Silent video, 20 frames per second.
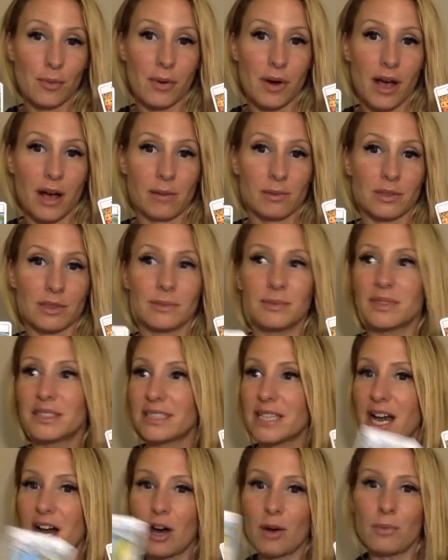problems
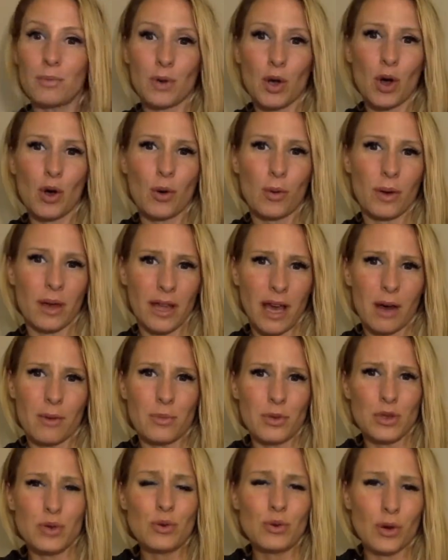to help cope
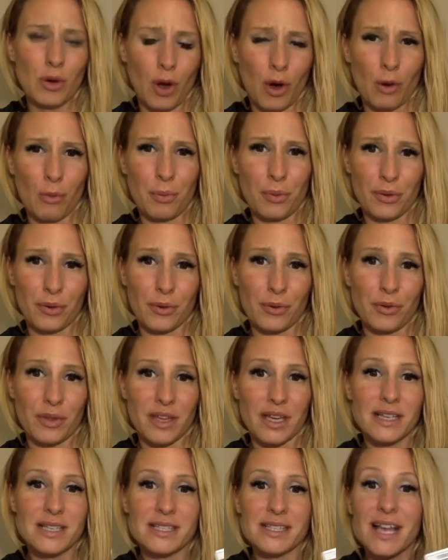help you cope through
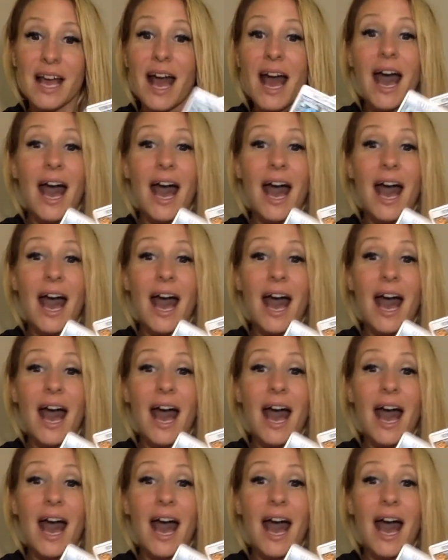this